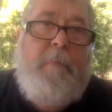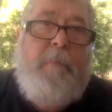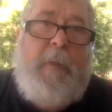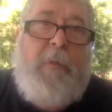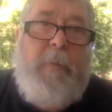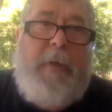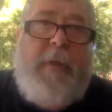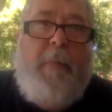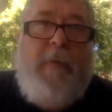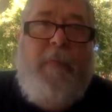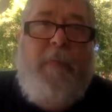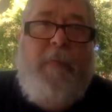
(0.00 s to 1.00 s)
but three
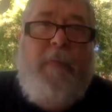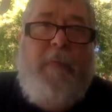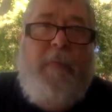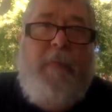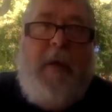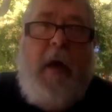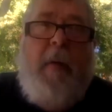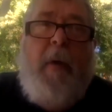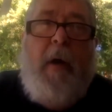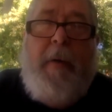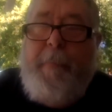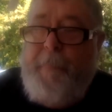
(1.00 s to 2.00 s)
times and four times? Come
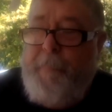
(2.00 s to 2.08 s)
on.